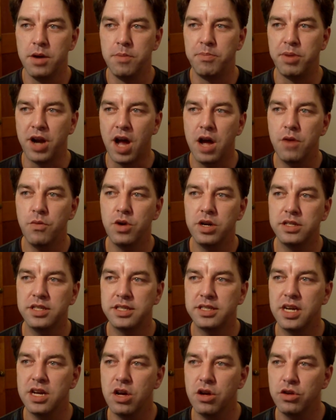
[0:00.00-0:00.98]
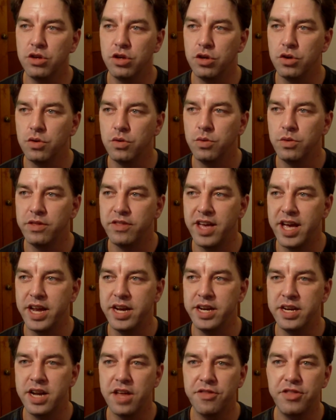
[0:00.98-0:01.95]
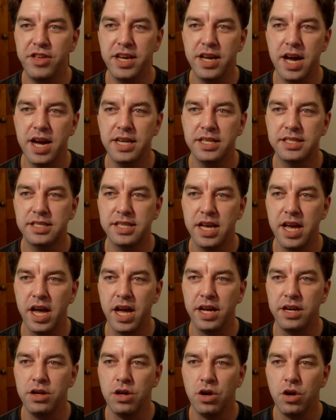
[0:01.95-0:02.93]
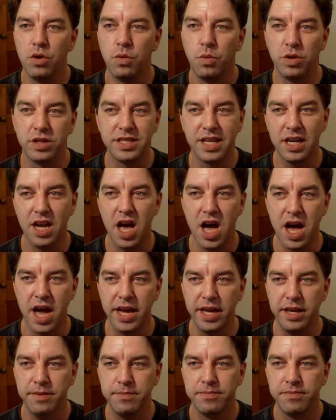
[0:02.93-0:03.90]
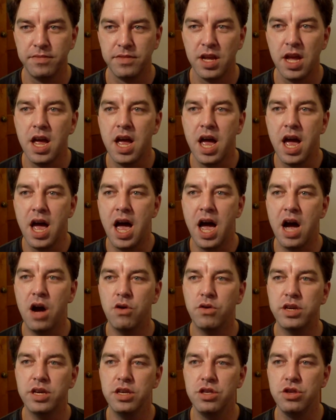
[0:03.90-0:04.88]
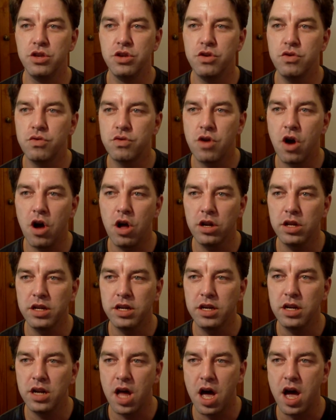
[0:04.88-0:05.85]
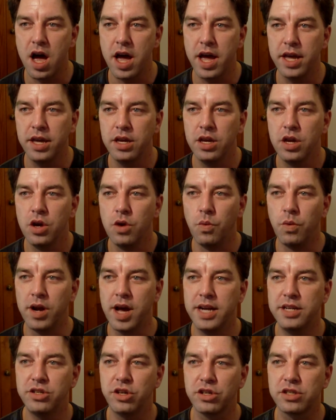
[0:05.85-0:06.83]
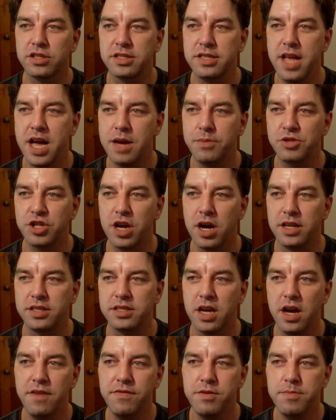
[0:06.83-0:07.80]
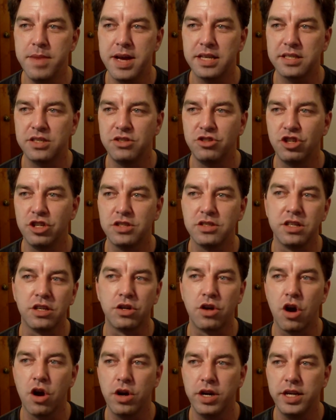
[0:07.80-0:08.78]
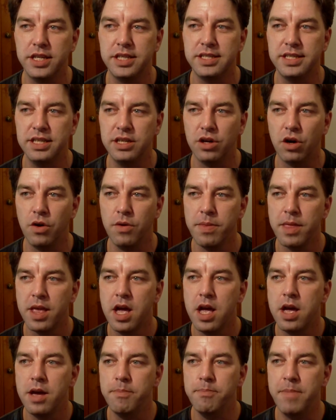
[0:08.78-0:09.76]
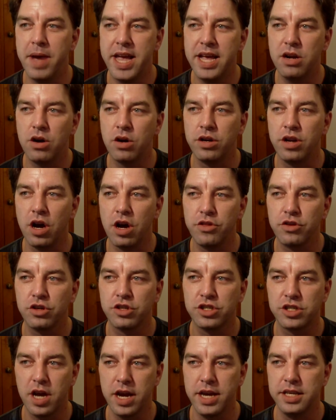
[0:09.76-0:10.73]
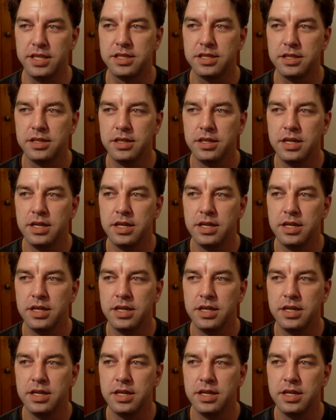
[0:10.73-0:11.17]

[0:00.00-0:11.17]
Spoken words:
But I want to tell you that nothing I said was a lie. How can you call it a lie when I took snapshots of the messages Lakari Steele made on other sites?